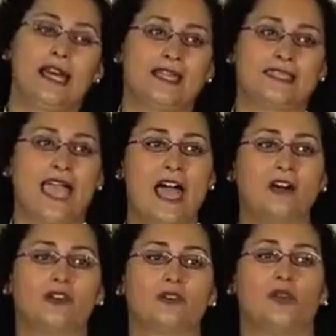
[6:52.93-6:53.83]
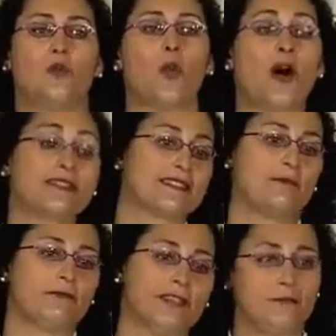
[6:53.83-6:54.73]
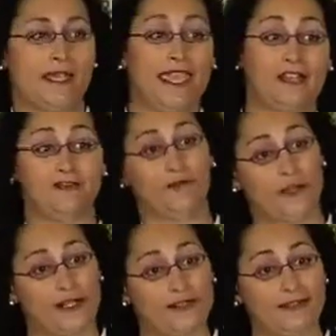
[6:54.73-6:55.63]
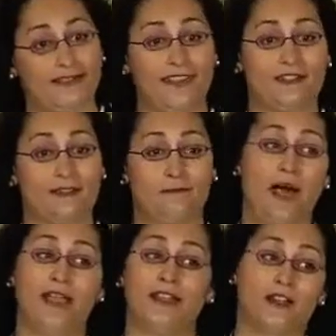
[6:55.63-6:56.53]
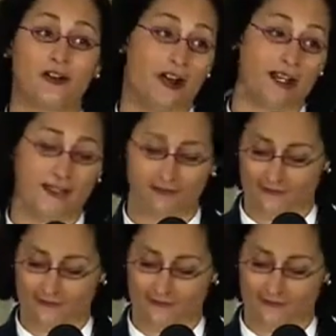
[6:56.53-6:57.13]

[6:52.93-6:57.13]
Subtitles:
a town wants something but can't afford it, they just buy it on credit.